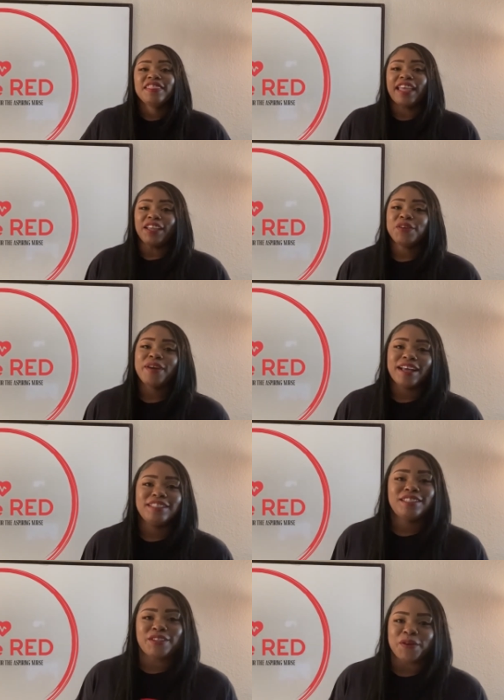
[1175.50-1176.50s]
Thank you
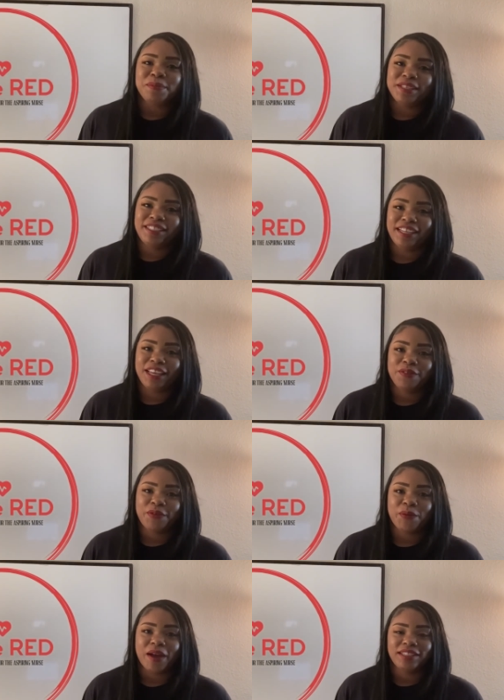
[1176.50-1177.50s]
guys so much again
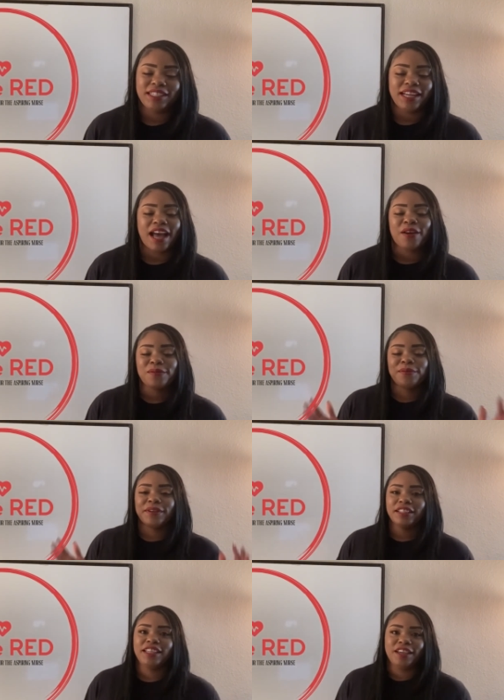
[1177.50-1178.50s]
for watching. I
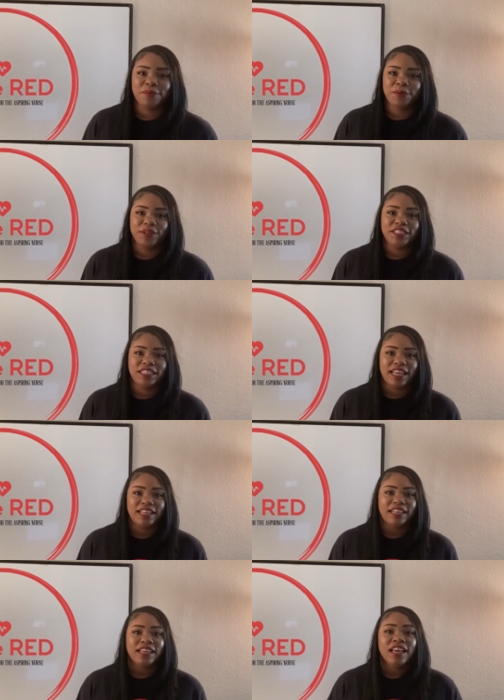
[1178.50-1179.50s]
really appreciate
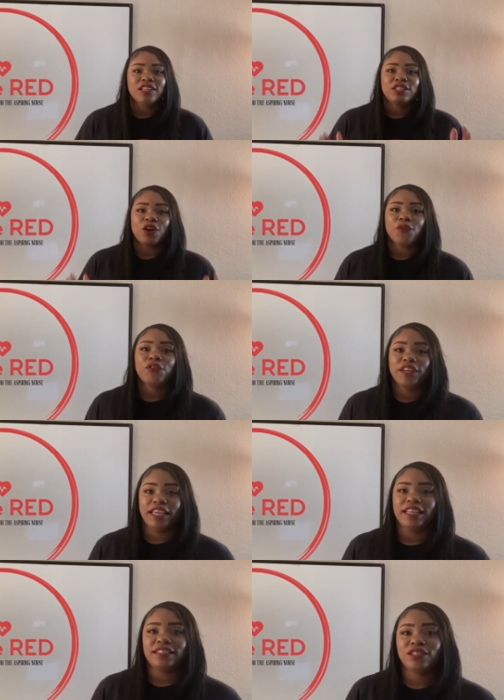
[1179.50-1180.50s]
it. Don't
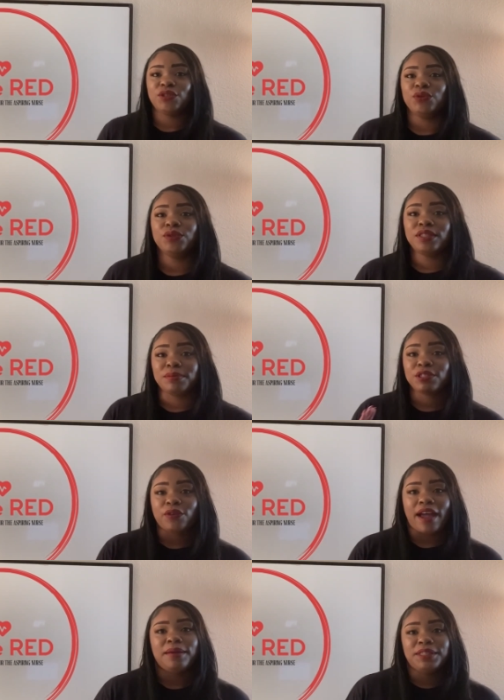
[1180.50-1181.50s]
forget to
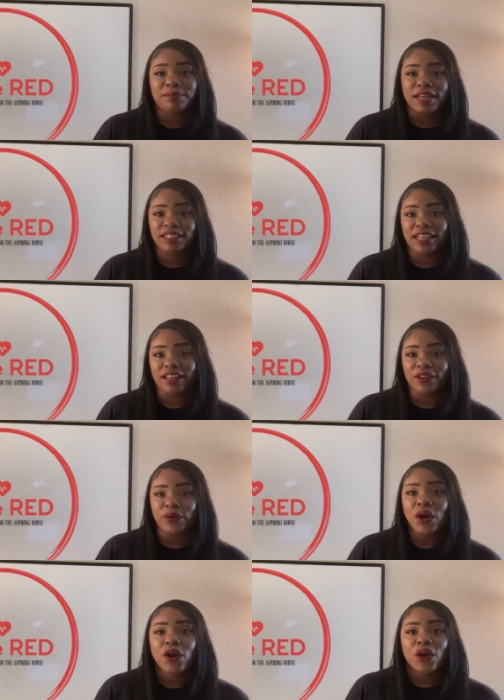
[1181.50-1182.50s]
subscribe to my
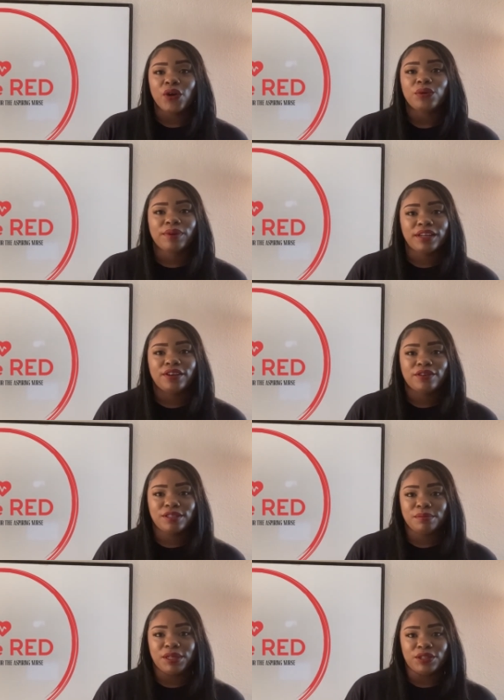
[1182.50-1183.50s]
channel, Code Red
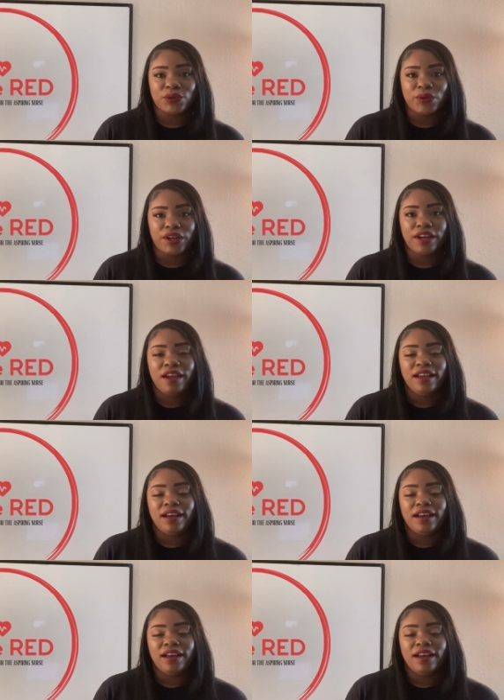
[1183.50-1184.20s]
Nurse Mentor.